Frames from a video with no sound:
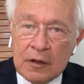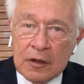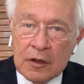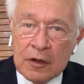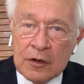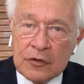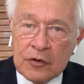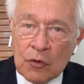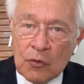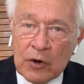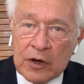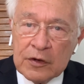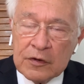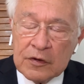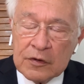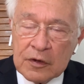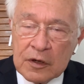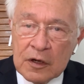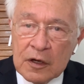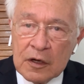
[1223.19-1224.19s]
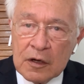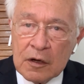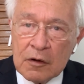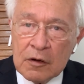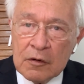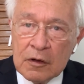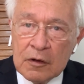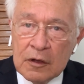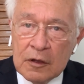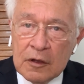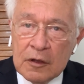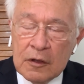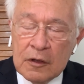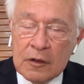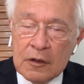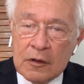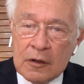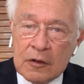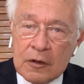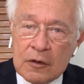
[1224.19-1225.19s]
and you're ready to go,
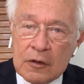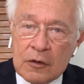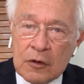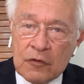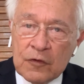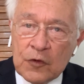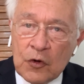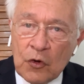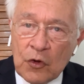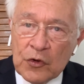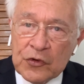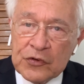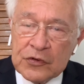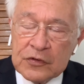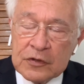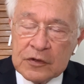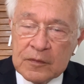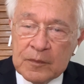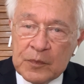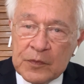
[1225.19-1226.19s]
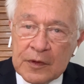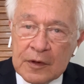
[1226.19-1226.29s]
you, of course,